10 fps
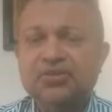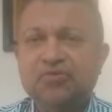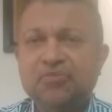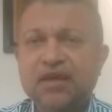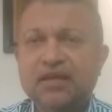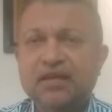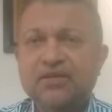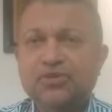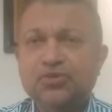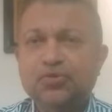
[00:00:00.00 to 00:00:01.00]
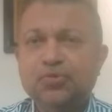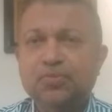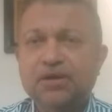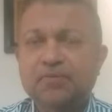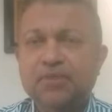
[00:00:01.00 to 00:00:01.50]
of vehicles to
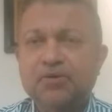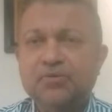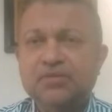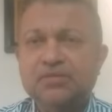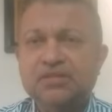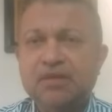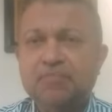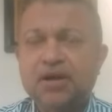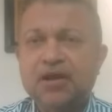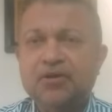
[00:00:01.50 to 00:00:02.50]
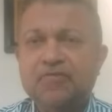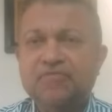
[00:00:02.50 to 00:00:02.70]
bring about some kind of